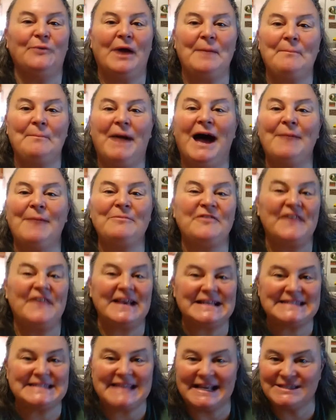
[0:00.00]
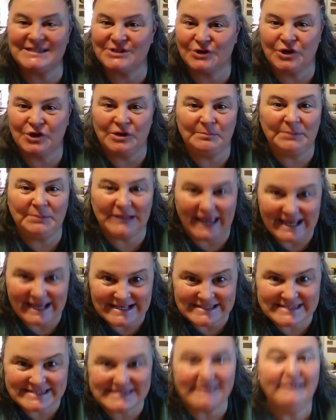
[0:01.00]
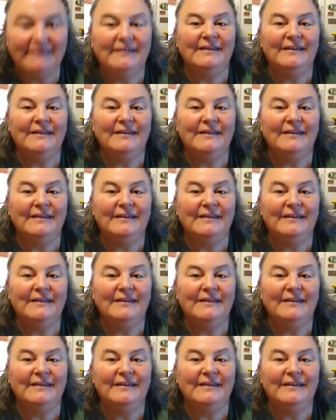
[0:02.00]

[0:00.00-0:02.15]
why mom thinks that's a good place,